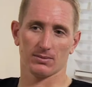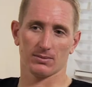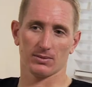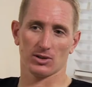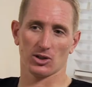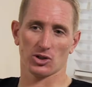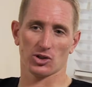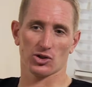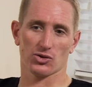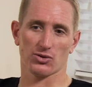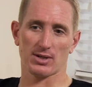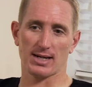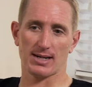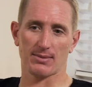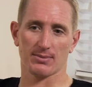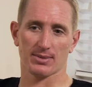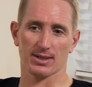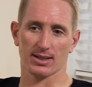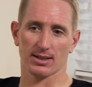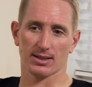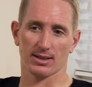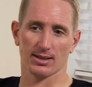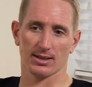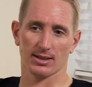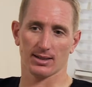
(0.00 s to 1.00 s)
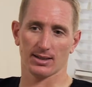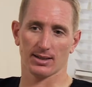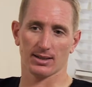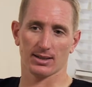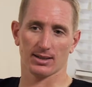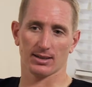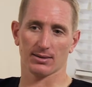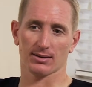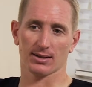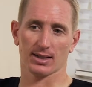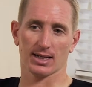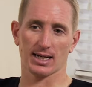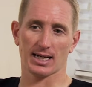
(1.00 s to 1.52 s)
You're trapped in a, in
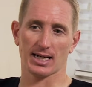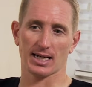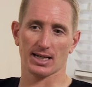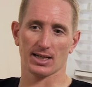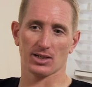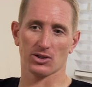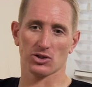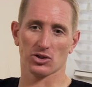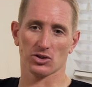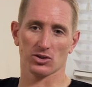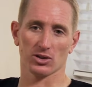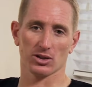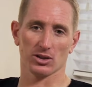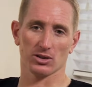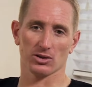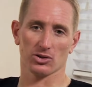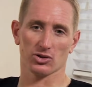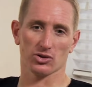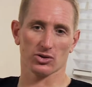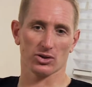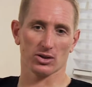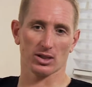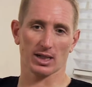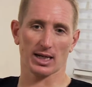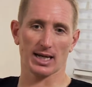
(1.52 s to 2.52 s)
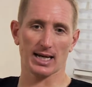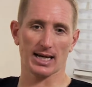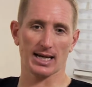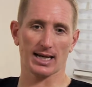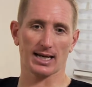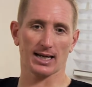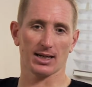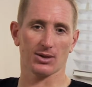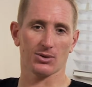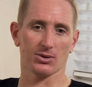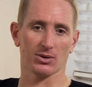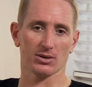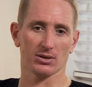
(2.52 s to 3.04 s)
a cage and you're trying to get
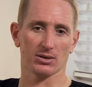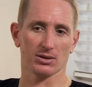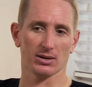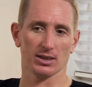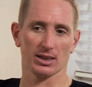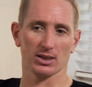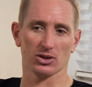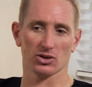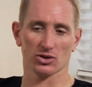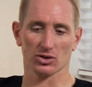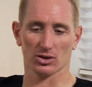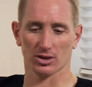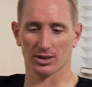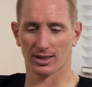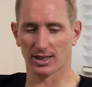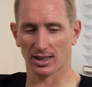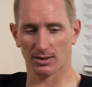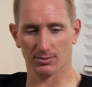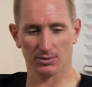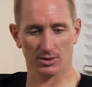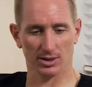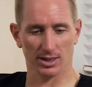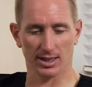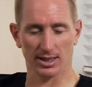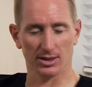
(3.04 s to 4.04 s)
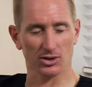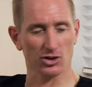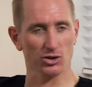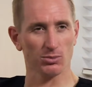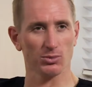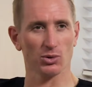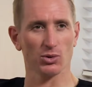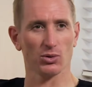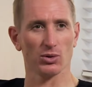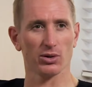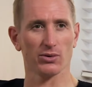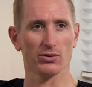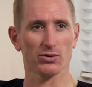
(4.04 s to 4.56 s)
out and it just keeps getting
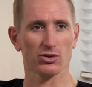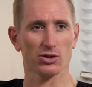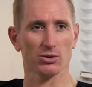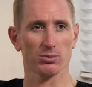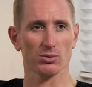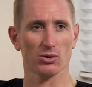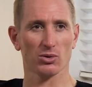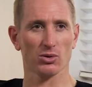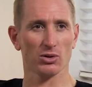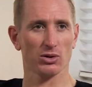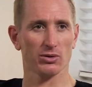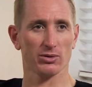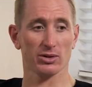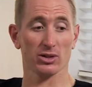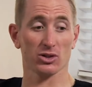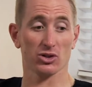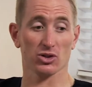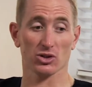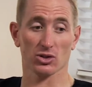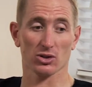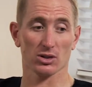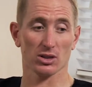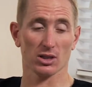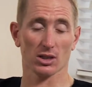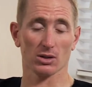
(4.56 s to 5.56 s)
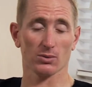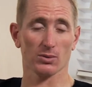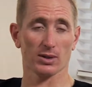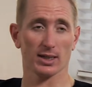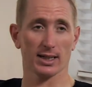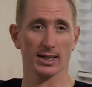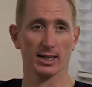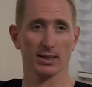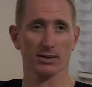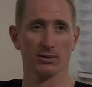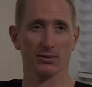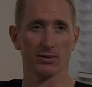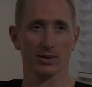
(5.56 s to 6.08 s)
smaller and smaller and there's just no
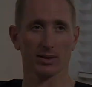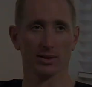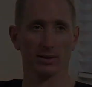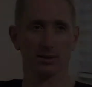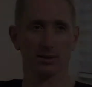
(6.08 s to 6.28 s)
way out of it.